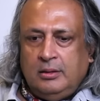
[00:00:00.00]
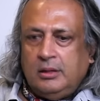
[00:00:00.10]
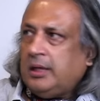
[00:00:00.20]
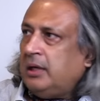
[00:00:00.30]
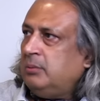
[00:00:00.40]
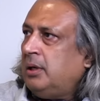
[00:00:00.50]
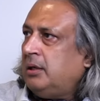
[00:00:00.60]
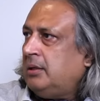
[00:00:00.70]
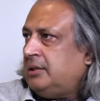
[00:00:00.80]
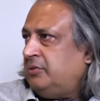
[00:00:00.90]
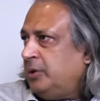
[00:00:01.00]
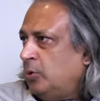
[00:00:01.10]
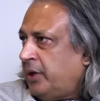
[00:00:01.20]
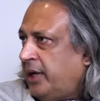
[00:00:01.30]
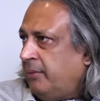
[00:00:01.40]
the Taliban, as we
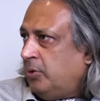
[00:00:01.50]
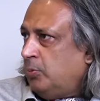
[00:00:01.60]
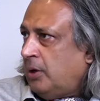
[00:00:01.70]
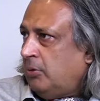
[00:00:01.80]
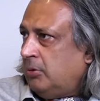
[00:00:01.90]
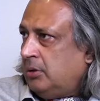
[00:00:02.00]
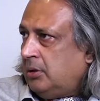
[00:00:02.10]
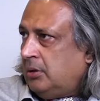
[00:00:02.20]
know, came to power.